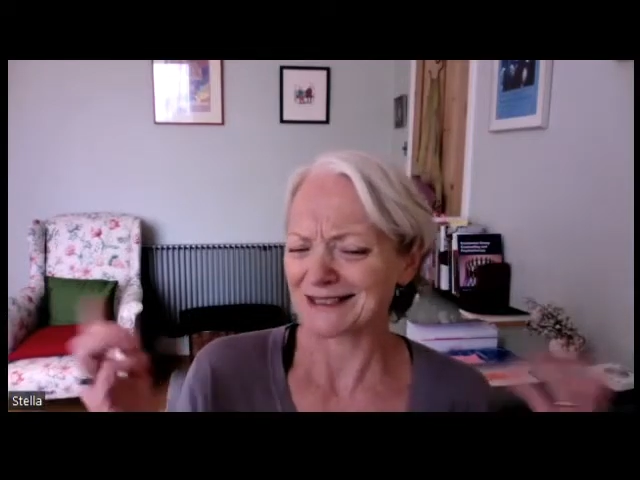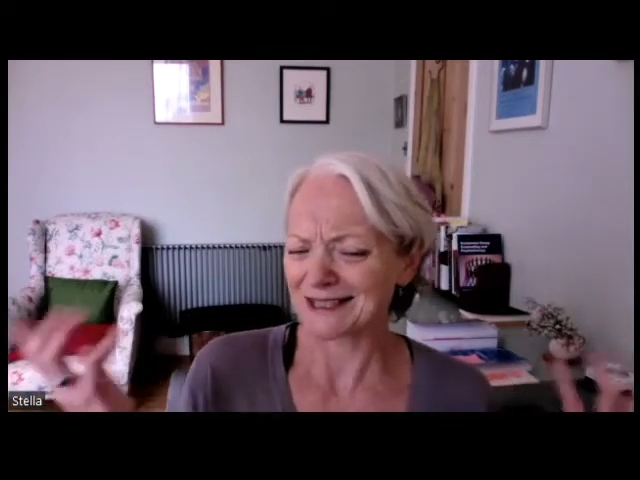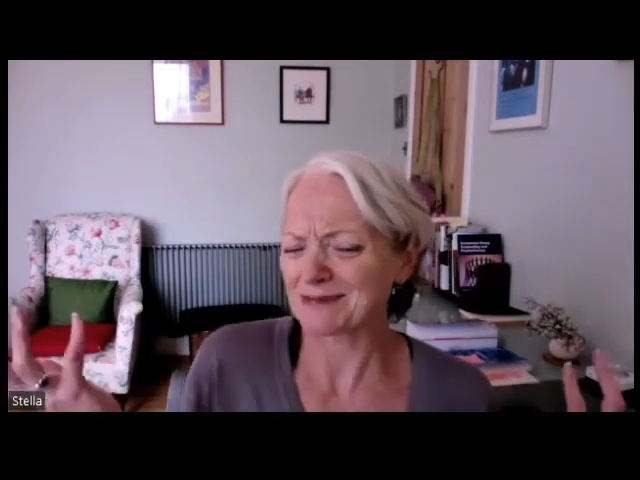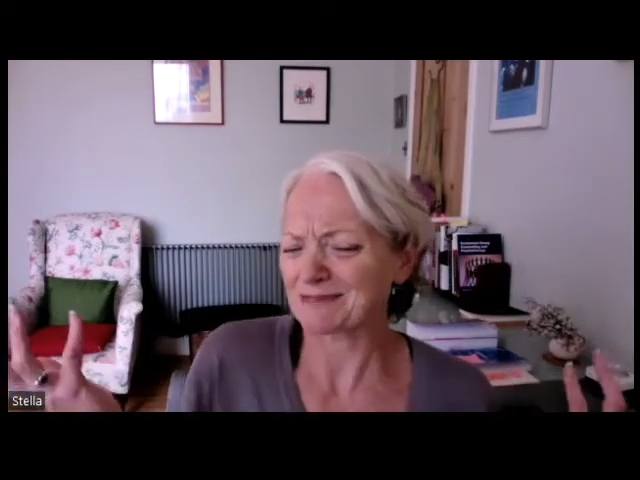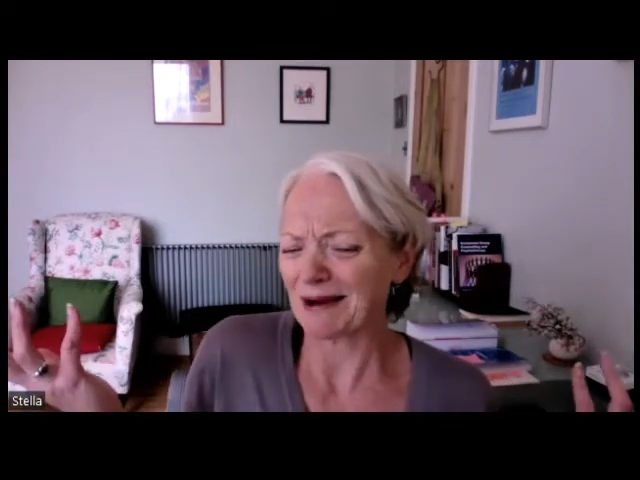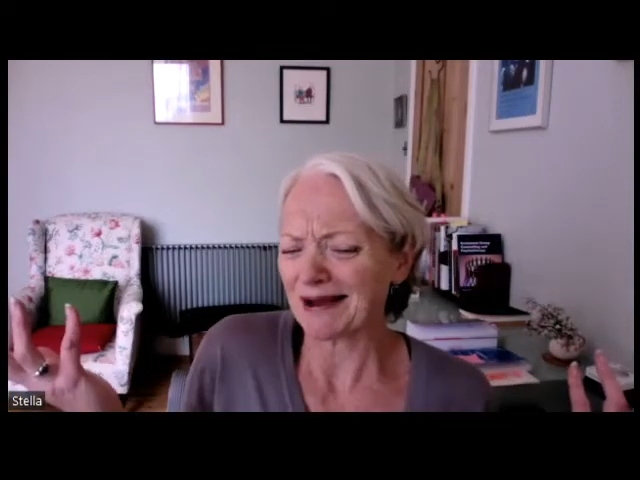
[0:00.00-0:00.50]

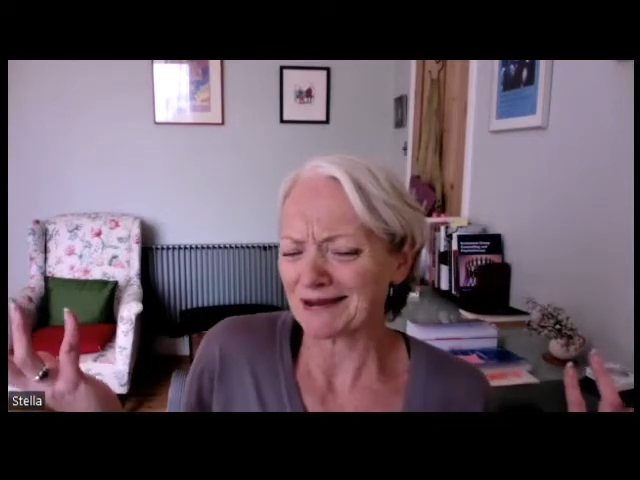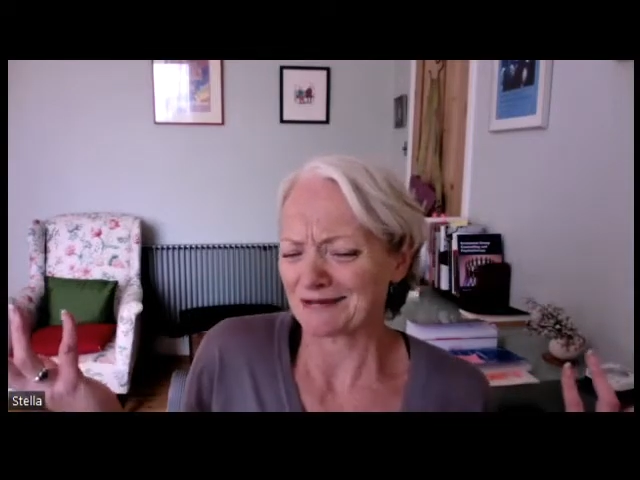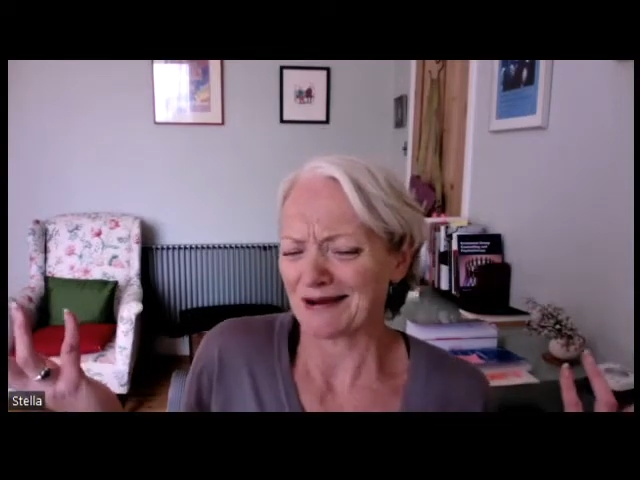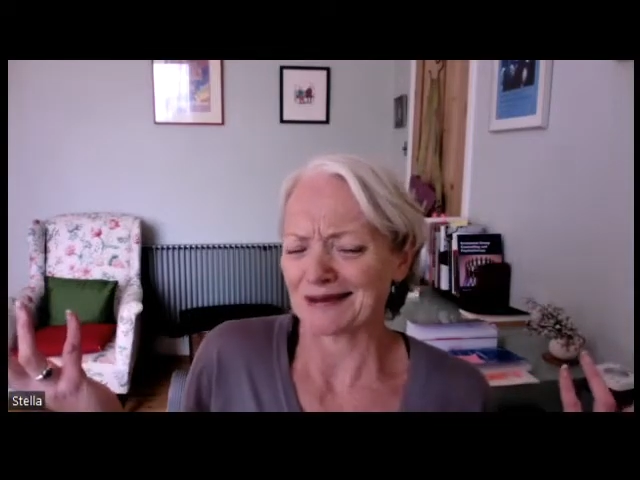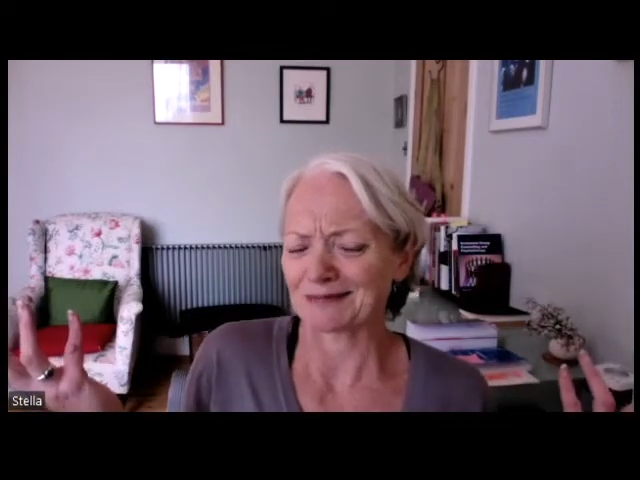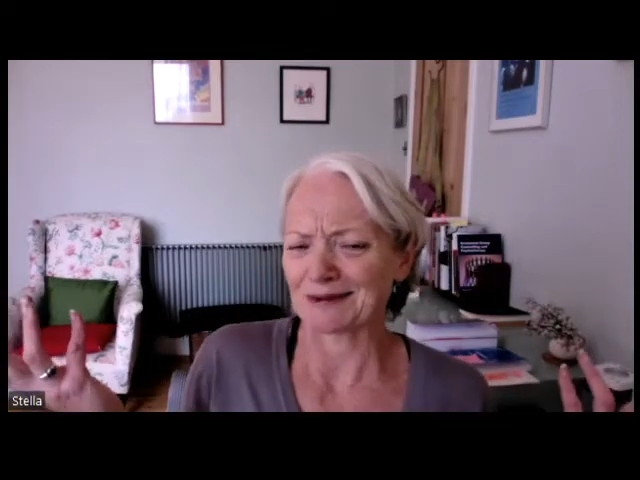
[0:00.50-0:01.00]
despite the
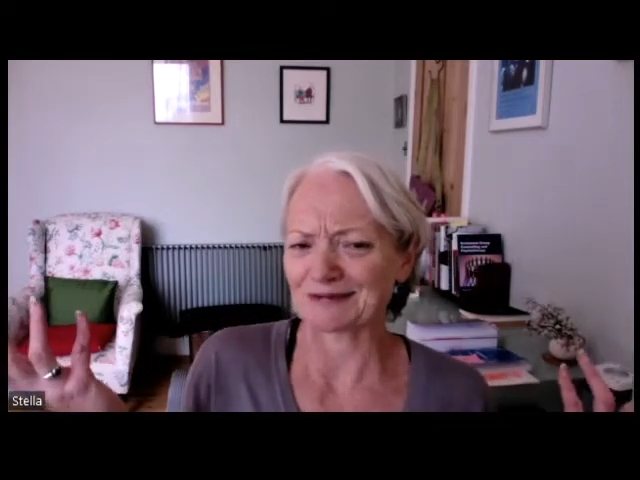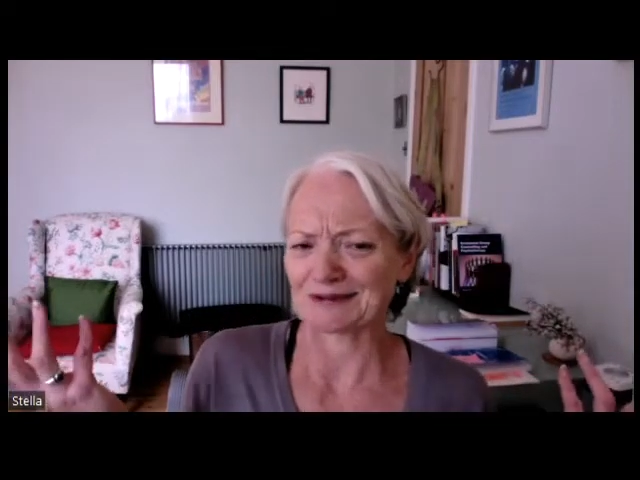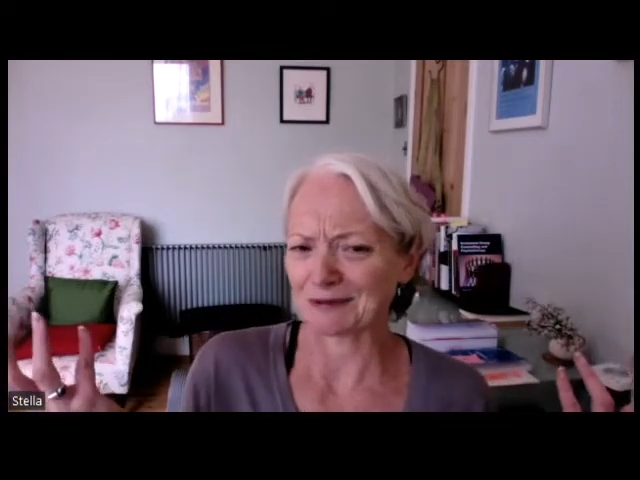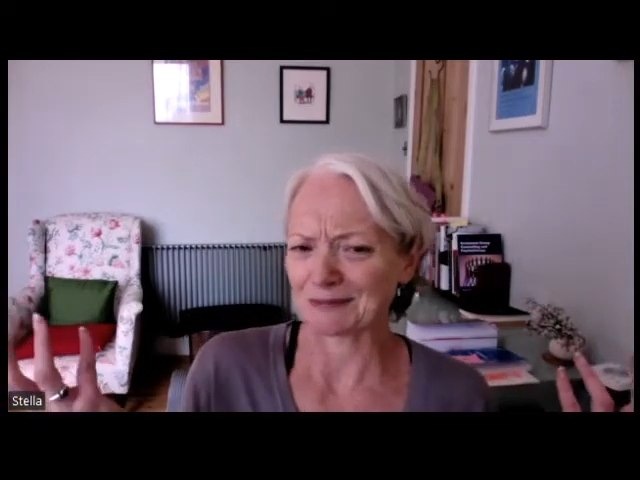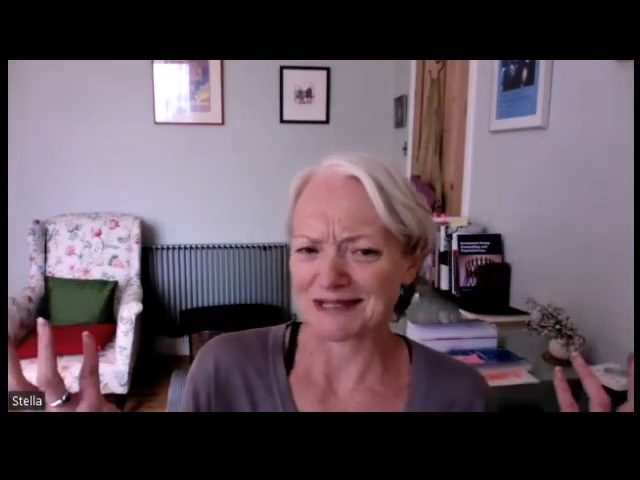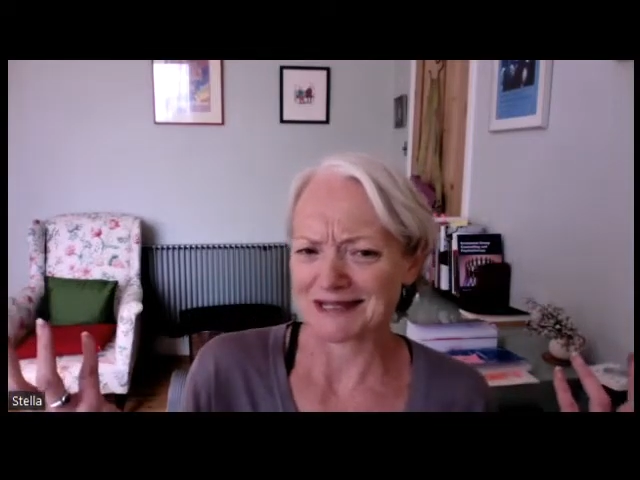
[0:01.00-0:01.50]
fact that we're
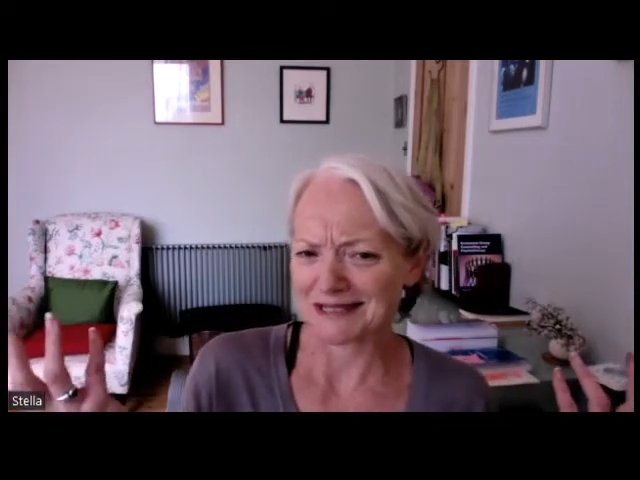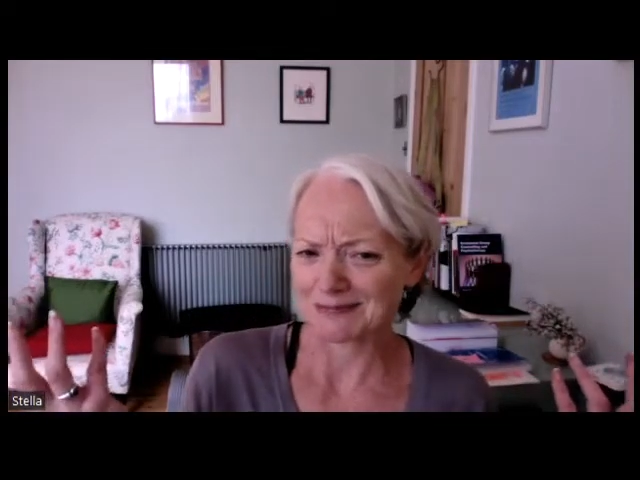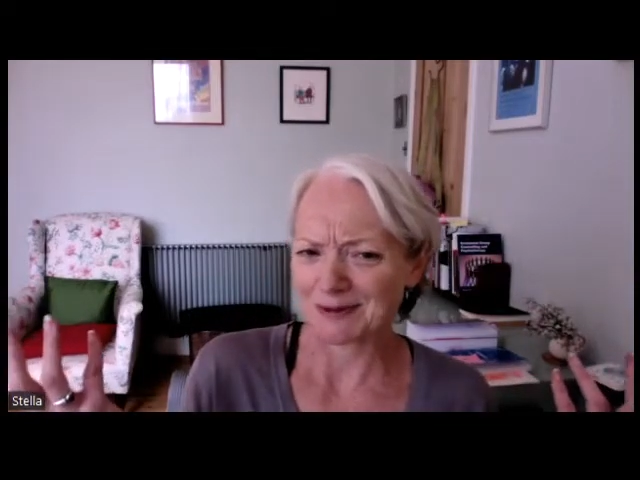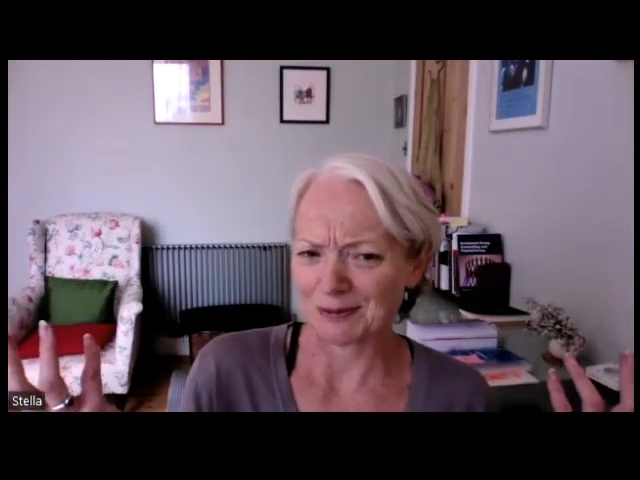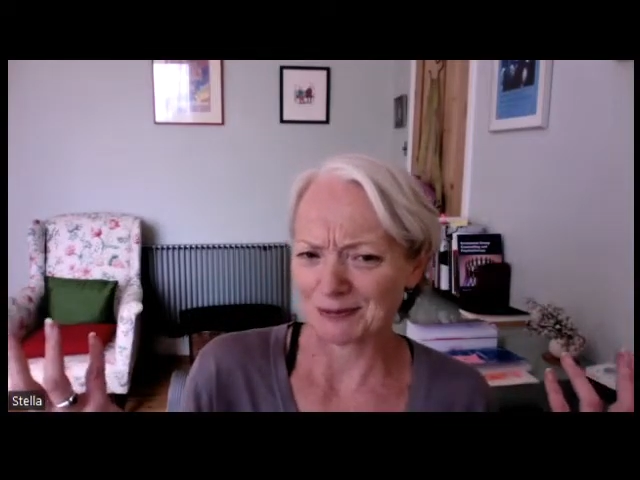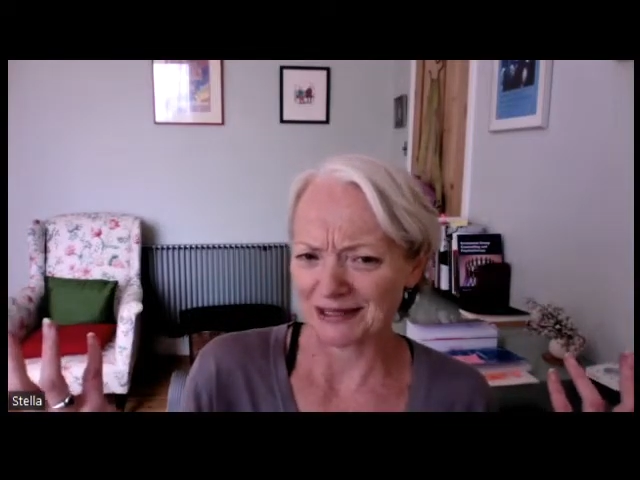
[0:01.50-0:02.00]
50% of the
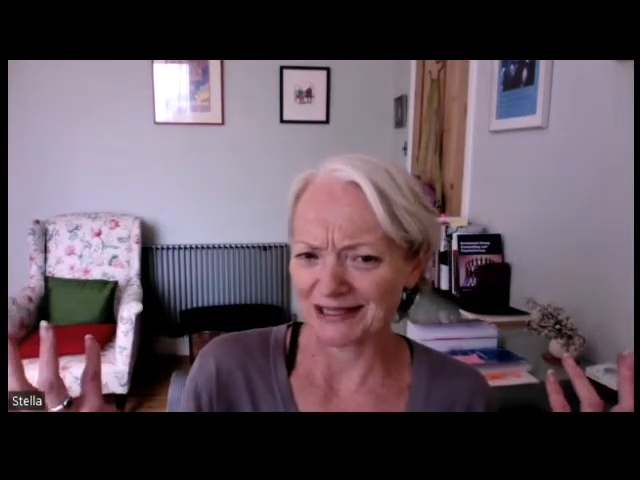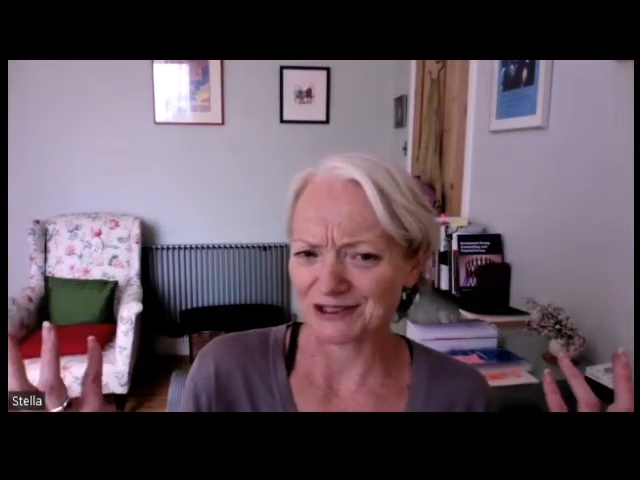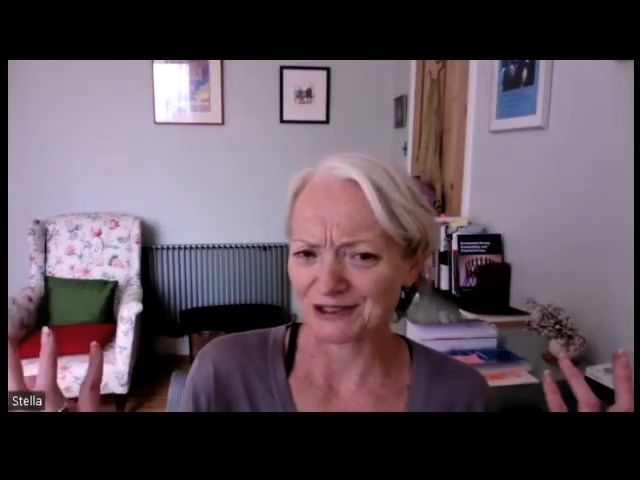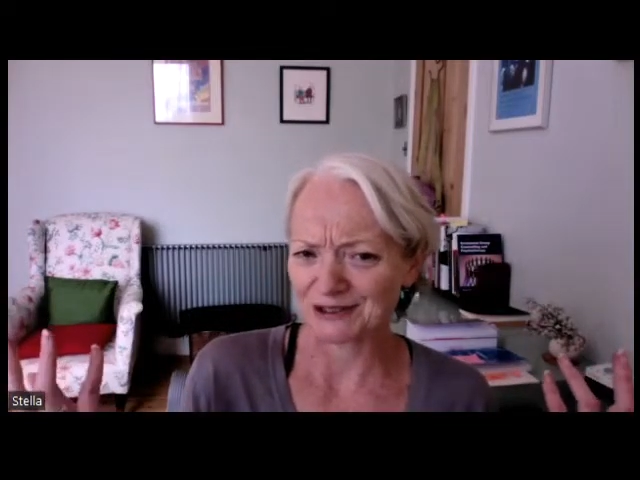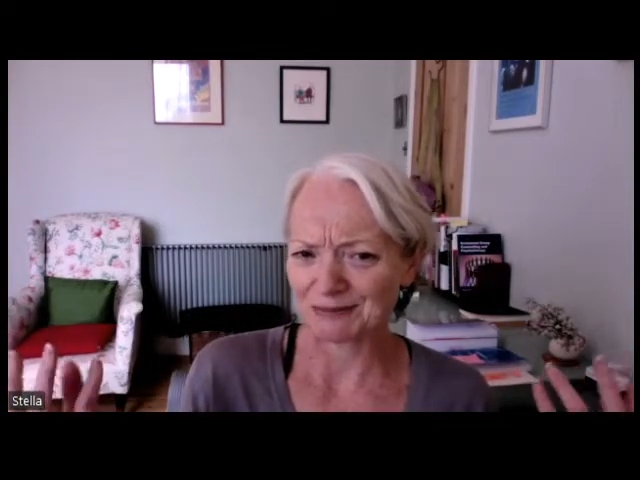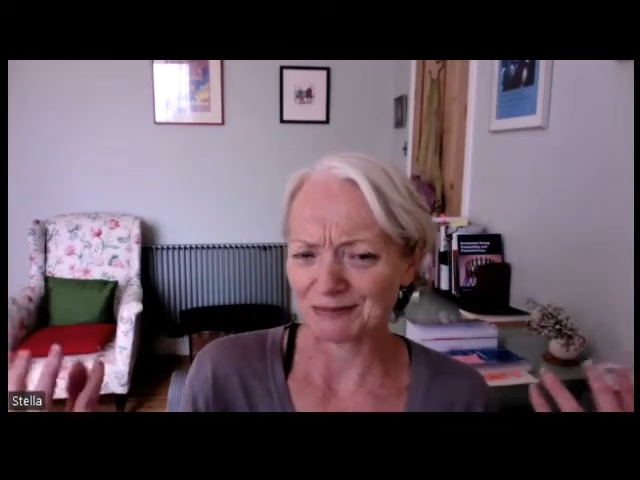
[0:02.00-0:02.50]
population,